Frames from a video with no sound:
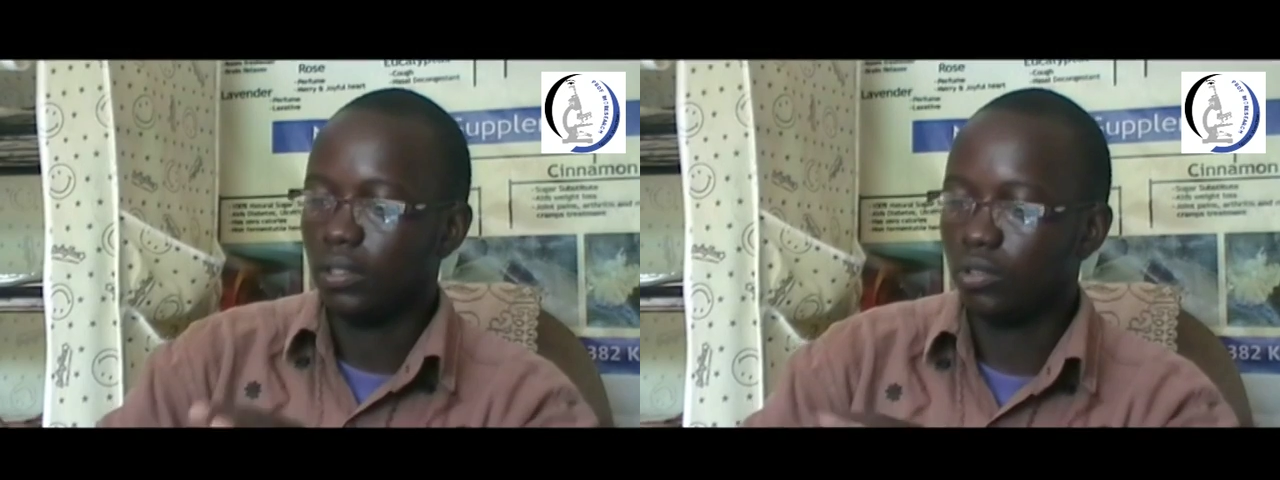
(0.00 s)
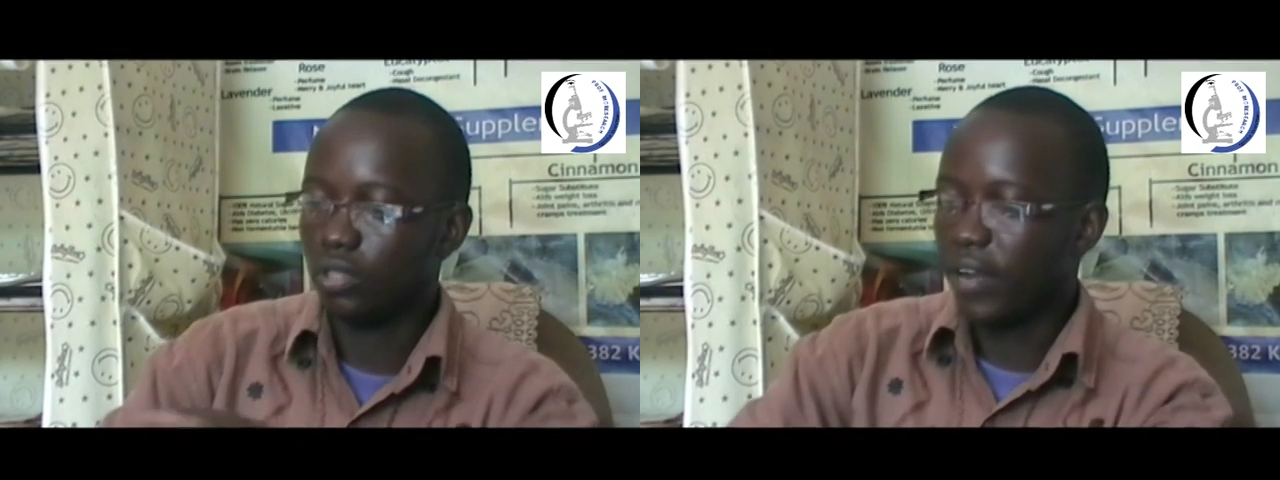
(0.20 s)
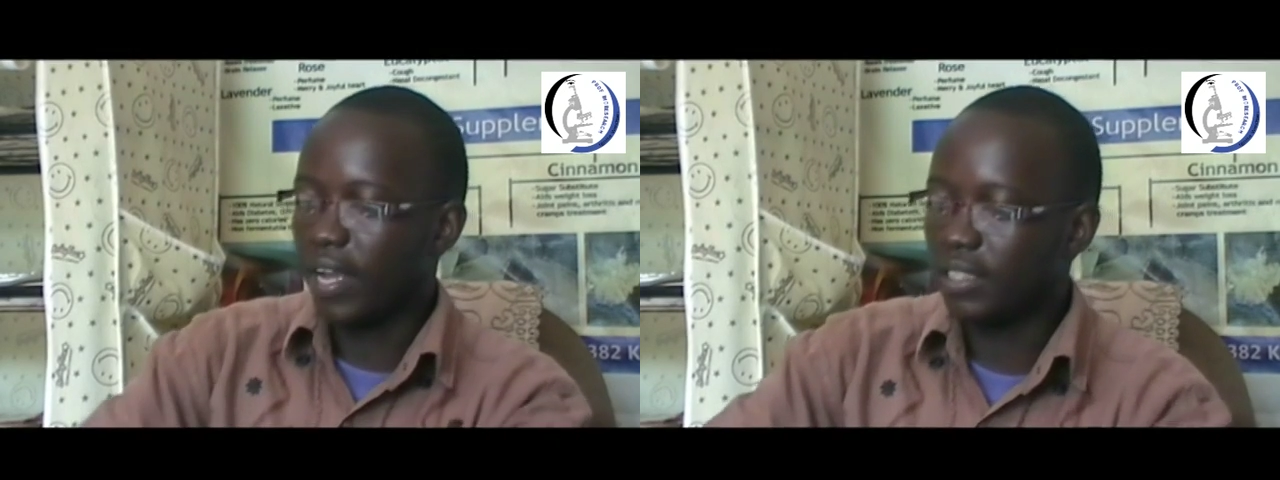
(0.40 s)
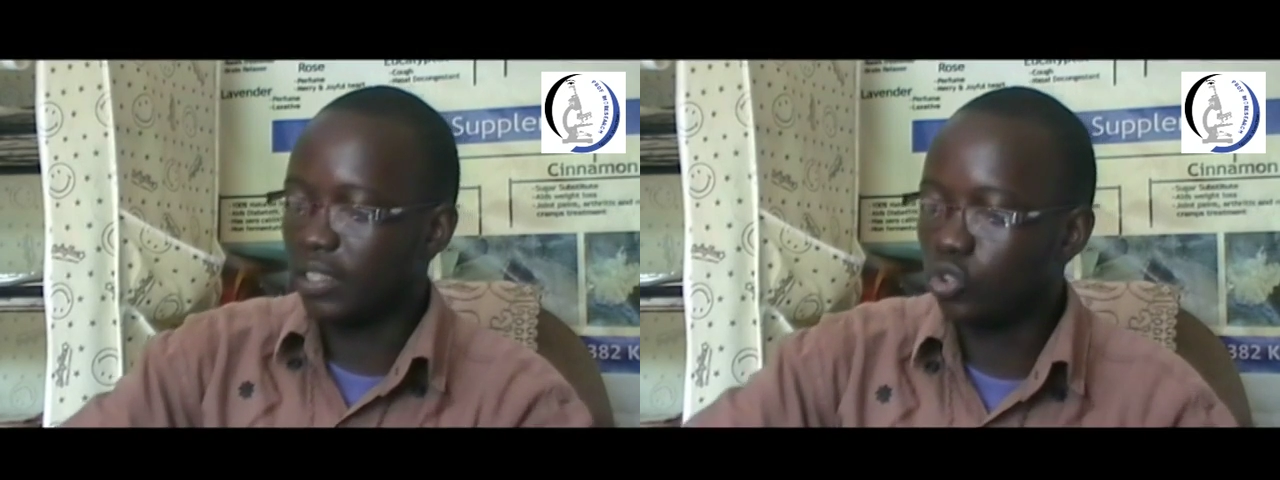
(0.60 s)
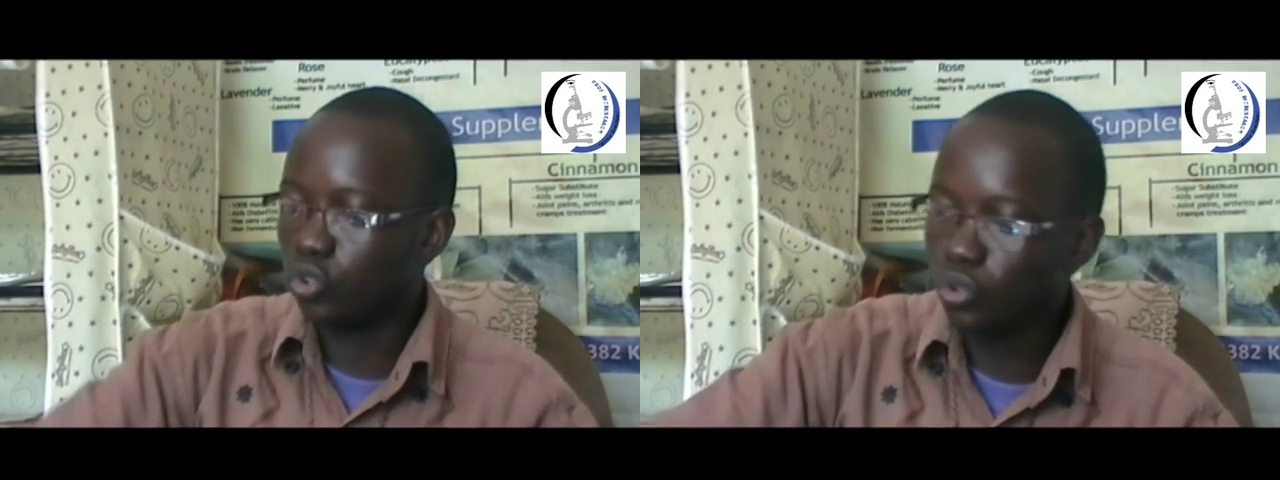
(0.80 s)
those are
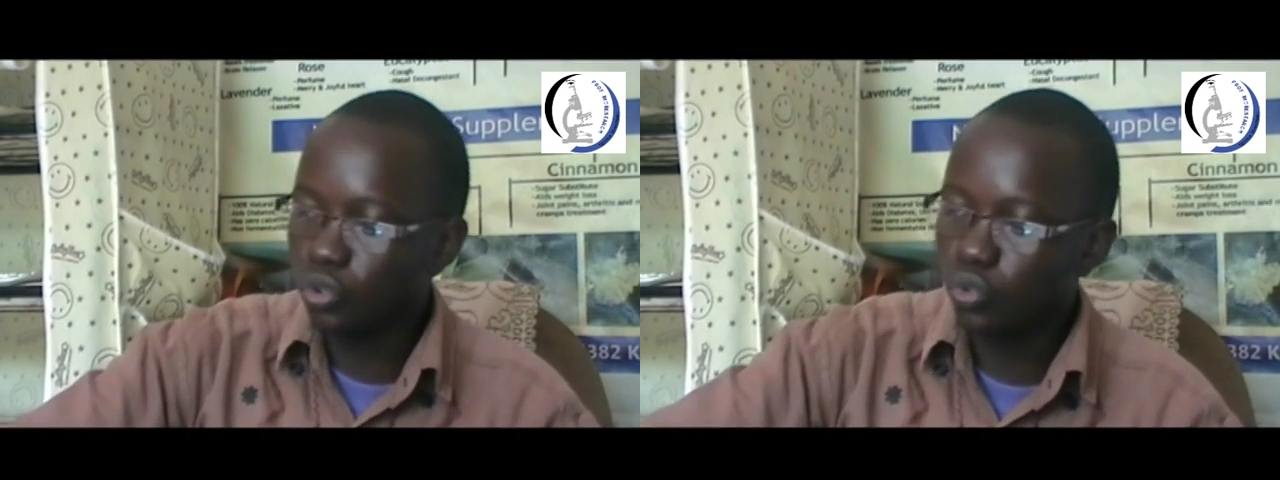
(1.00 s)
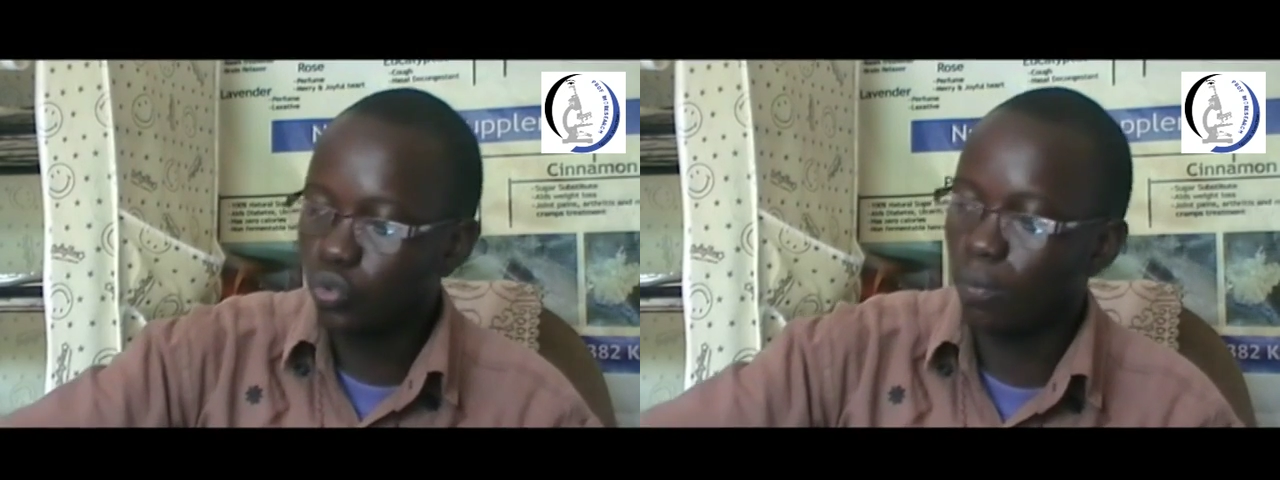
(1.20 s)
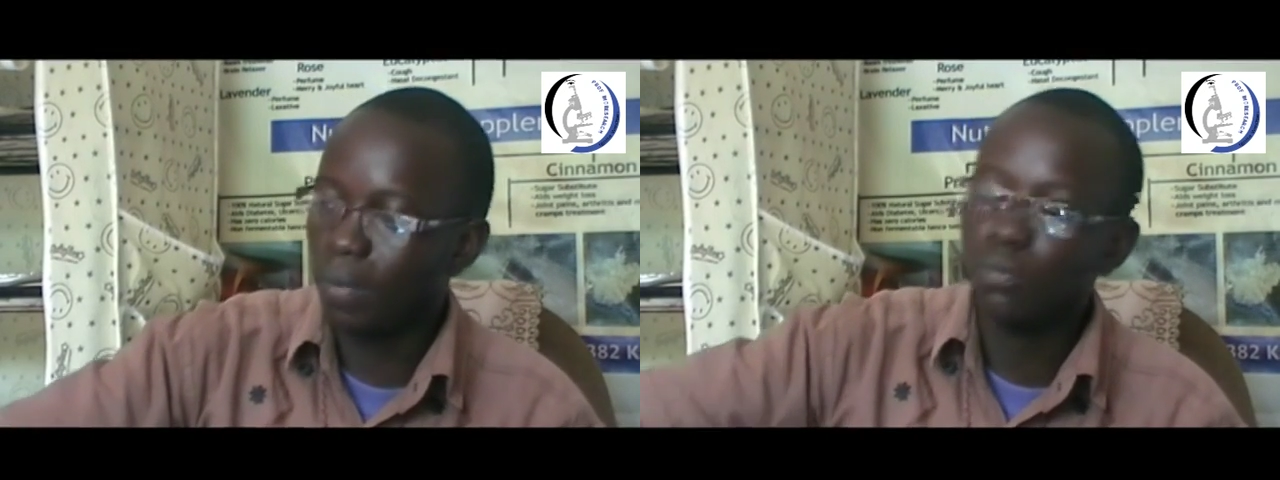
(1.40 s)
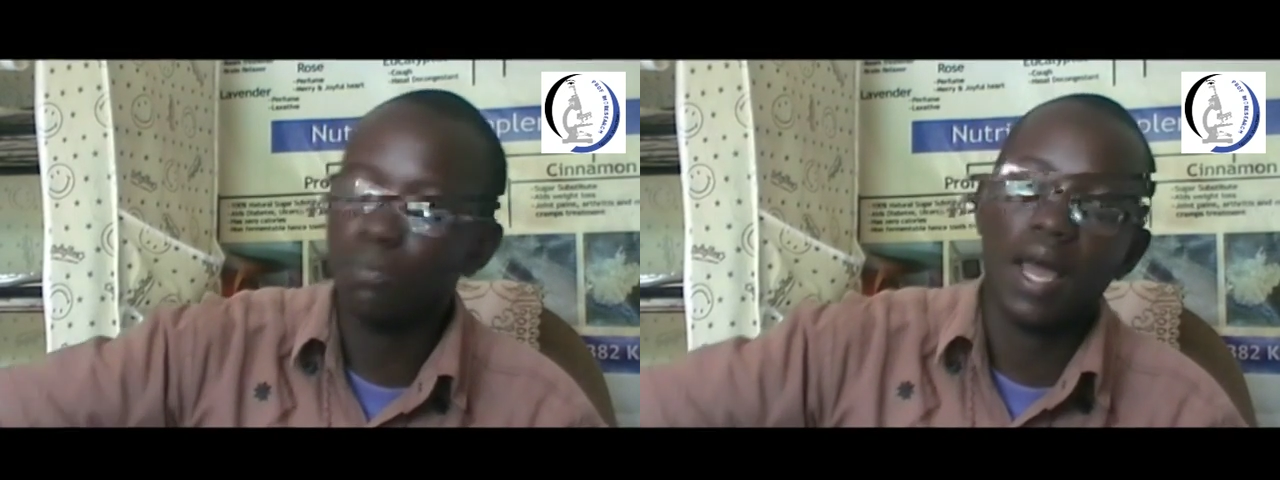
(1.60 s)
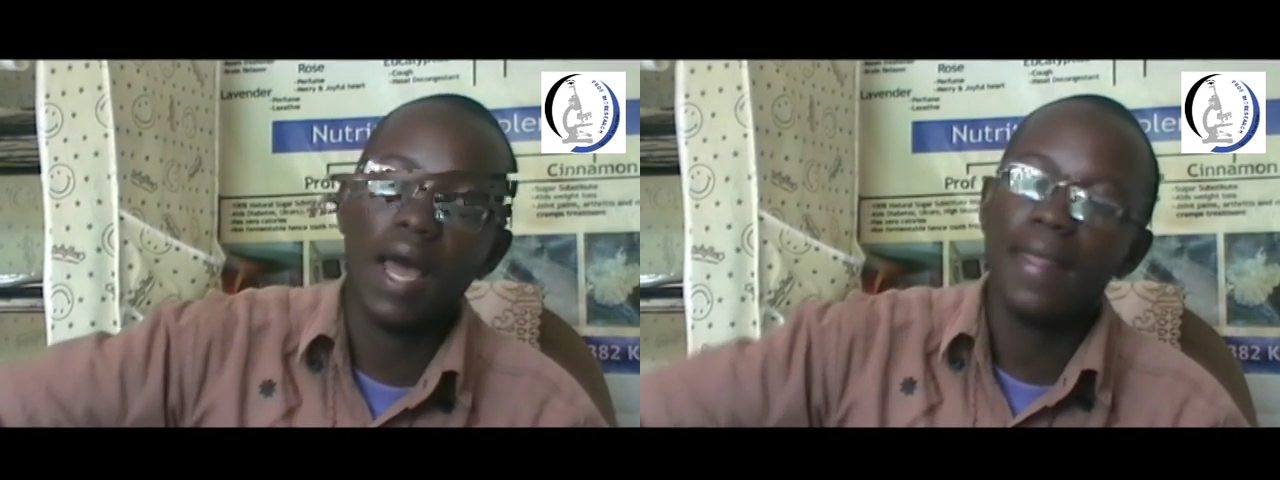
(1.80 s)
reagents used to
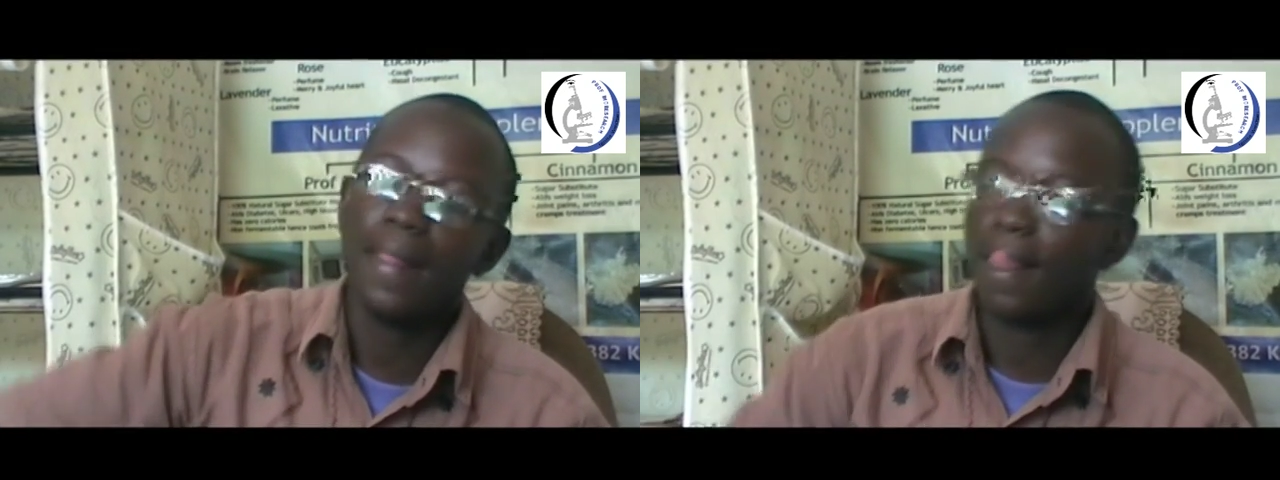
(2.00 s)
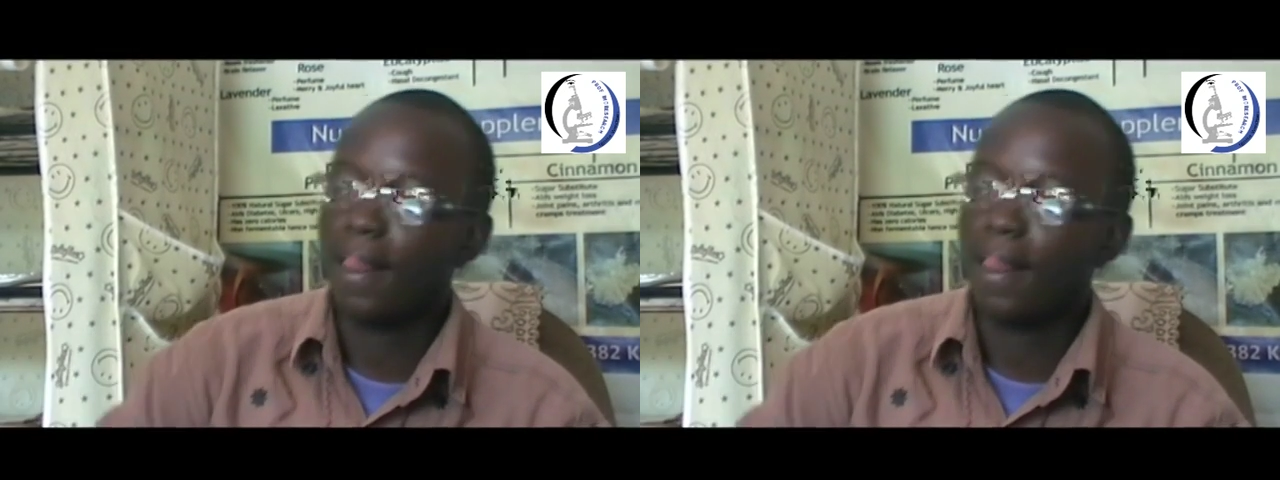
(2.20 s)
multiply